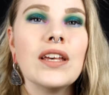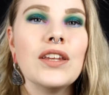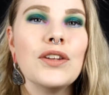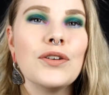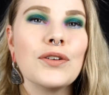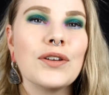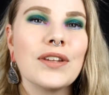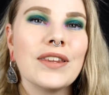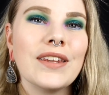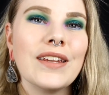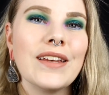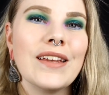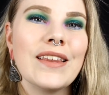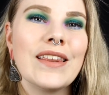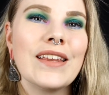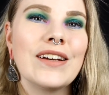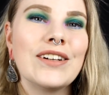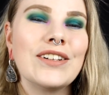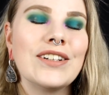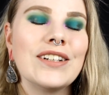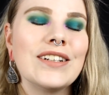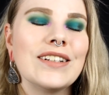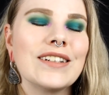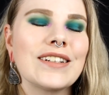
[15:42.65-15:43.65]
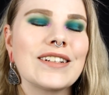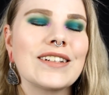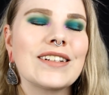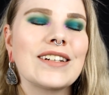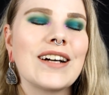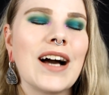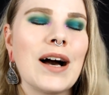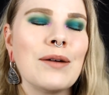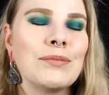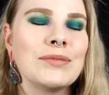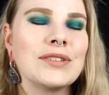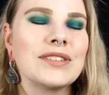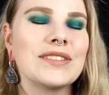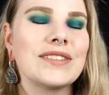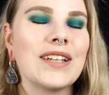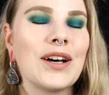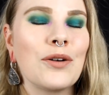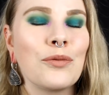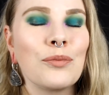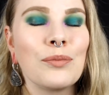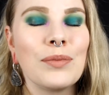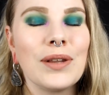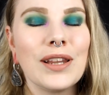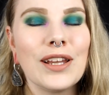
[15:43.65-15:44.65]
You can either comment
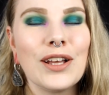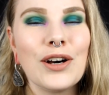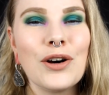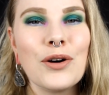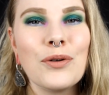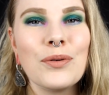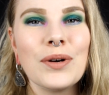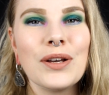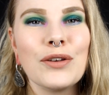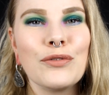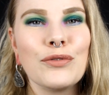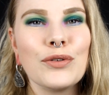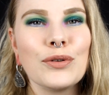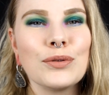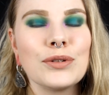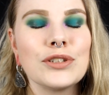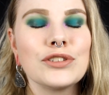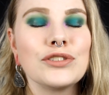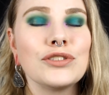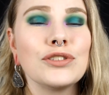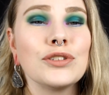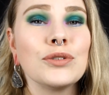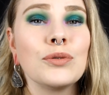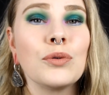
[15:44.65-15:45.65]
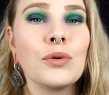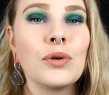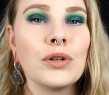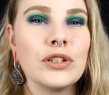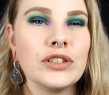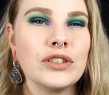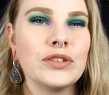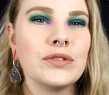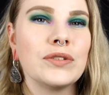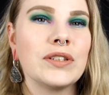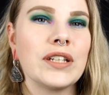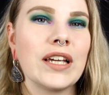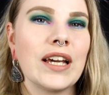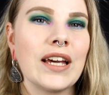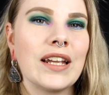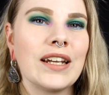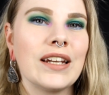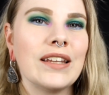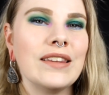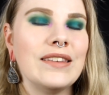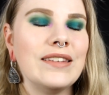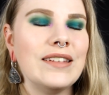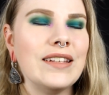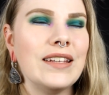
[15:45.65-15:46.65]
down below if you want to or you
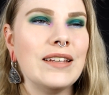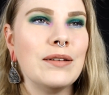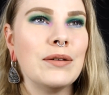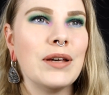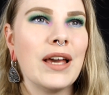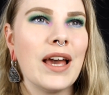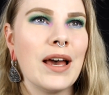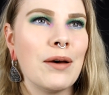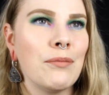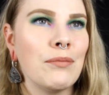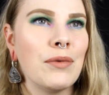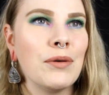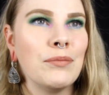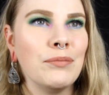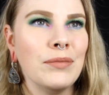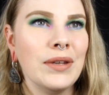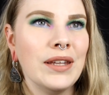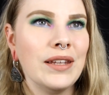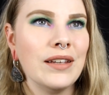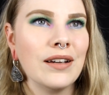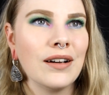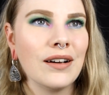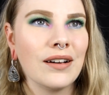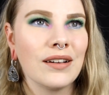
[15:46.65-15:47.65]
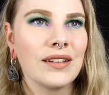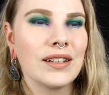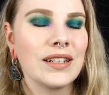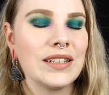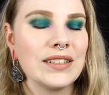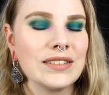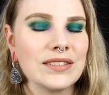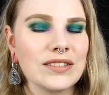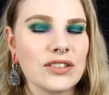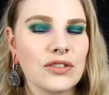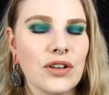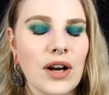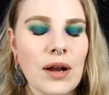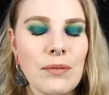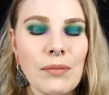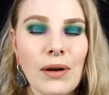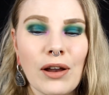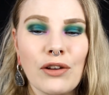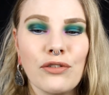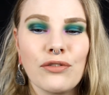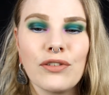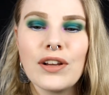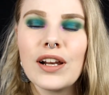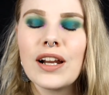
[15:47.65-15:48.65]
can DM me on Instagram.
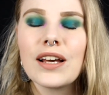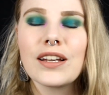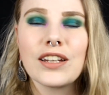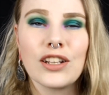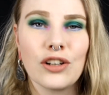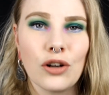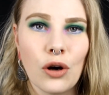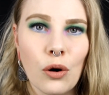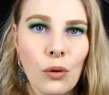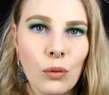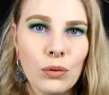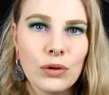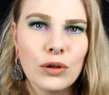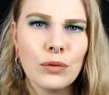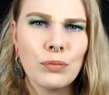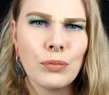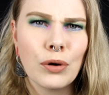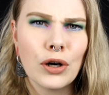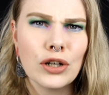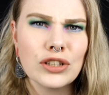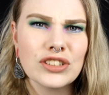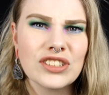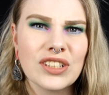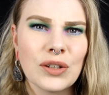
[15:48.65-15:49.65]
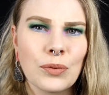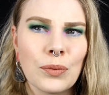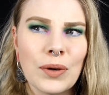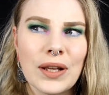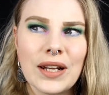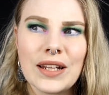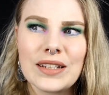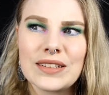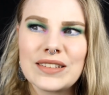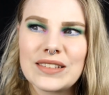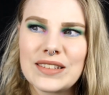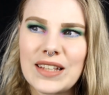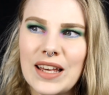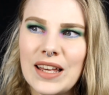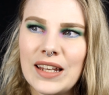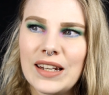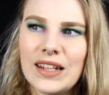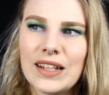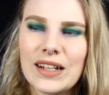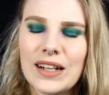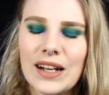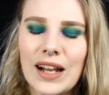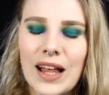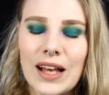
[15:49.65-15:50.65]
I feel like an old person when I say
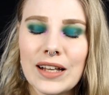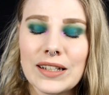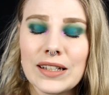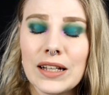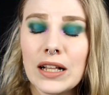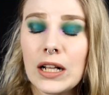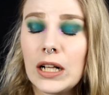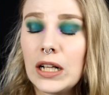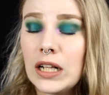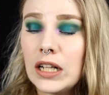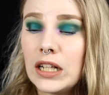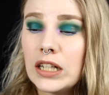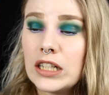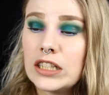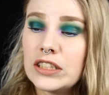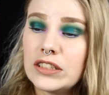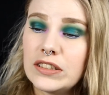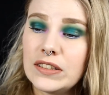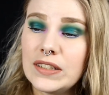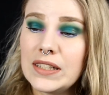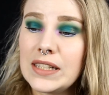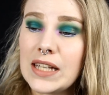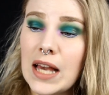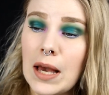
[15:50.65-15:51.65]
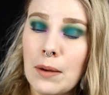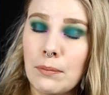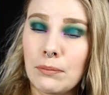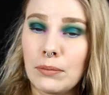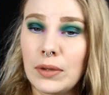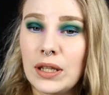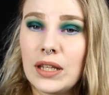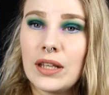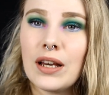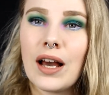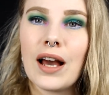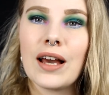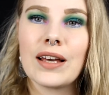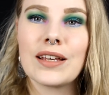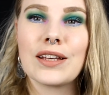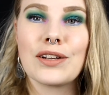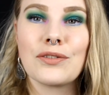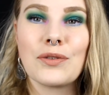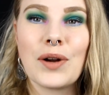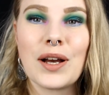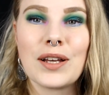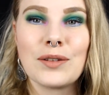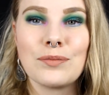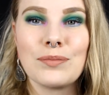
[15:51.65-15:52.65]
that, like DM me, I
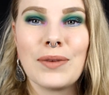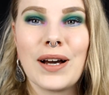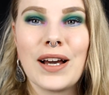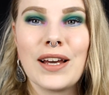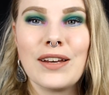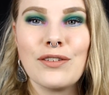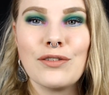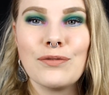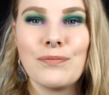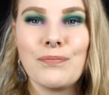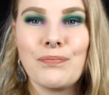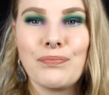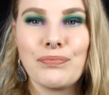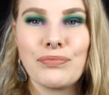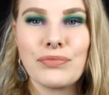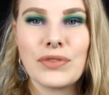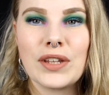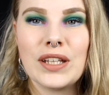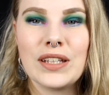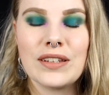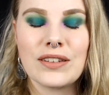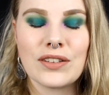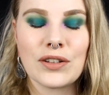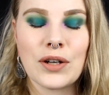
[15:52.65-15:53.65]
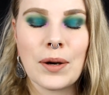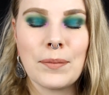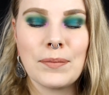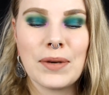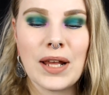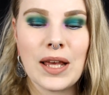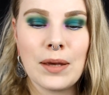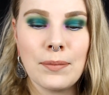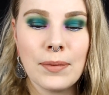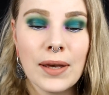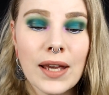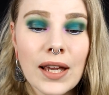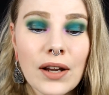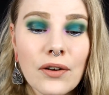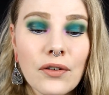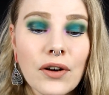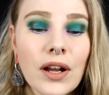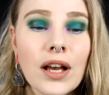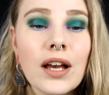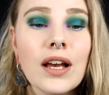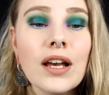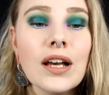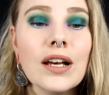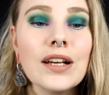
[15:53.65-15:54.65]
can write my Instagram name
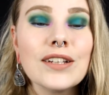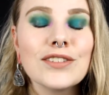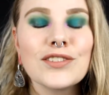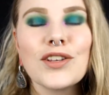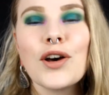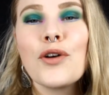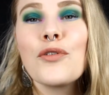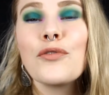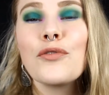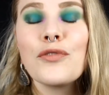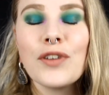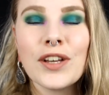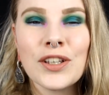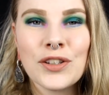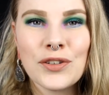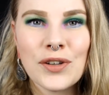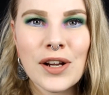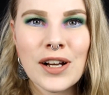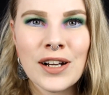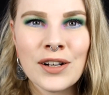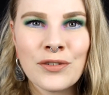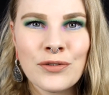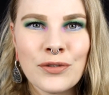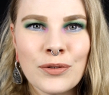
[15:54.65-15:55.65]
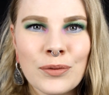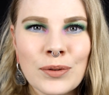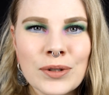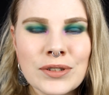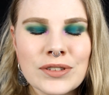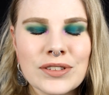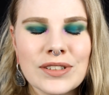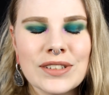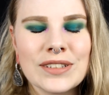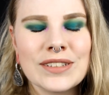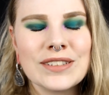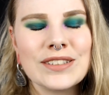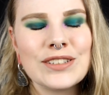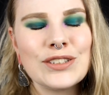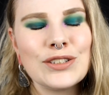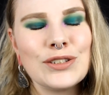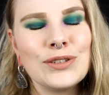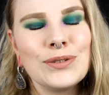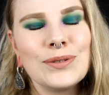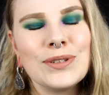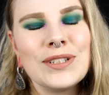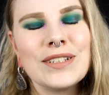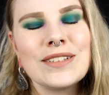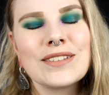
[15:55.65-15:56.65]
here. So thank you Anna for wanting to
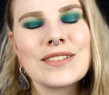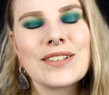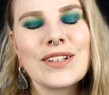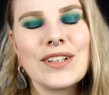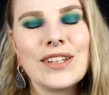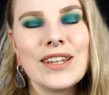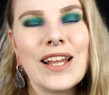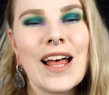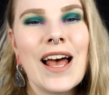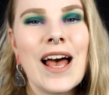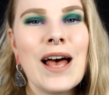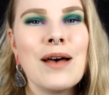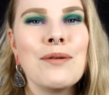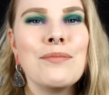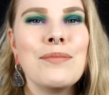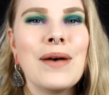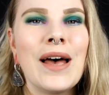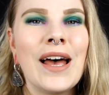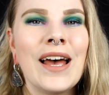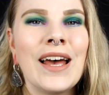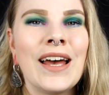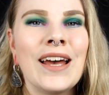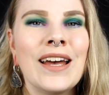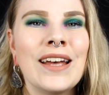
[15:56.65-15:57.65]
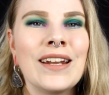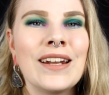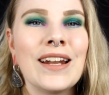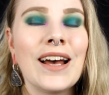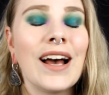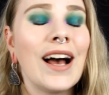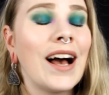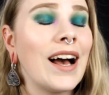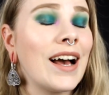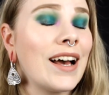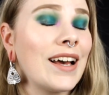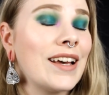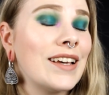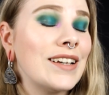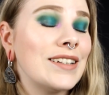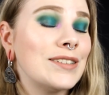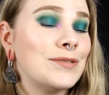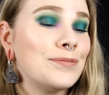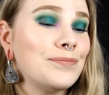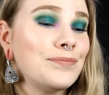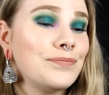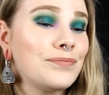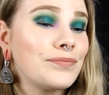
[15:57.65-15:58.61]
do this collab and I